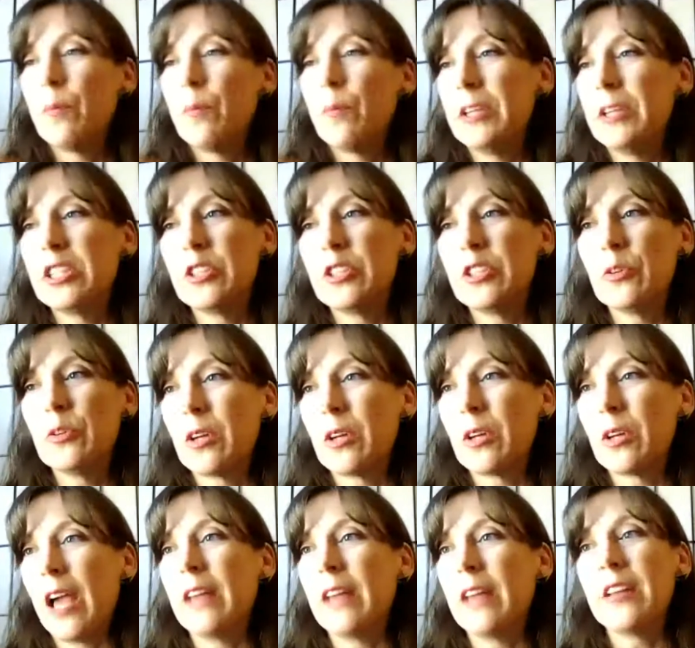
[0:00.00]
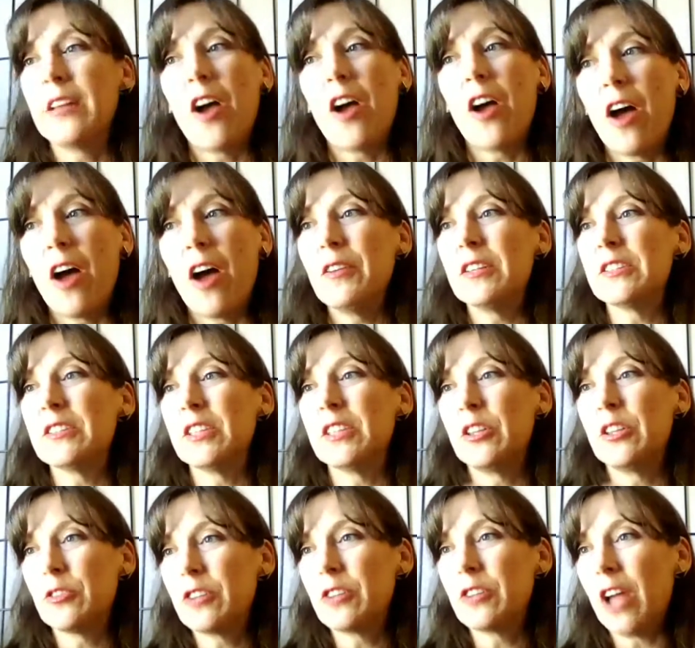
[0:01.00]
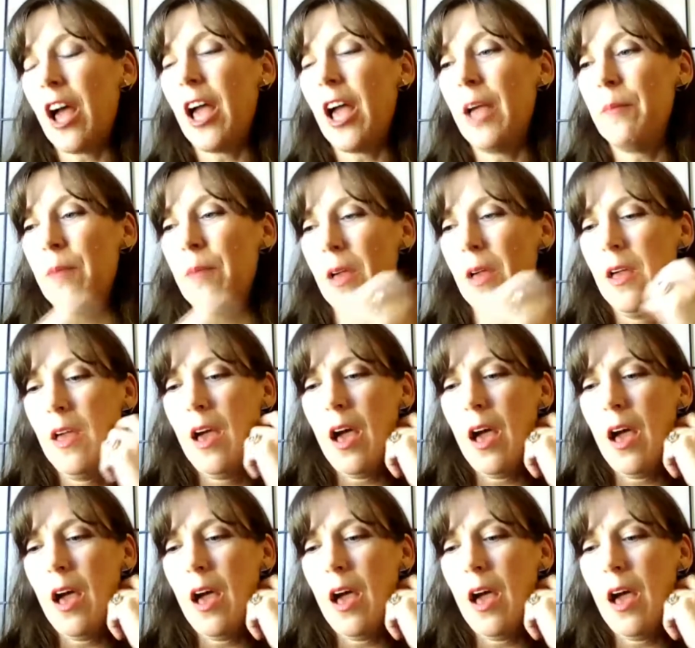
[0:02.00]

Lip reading: pitching to a client, then obviously your time,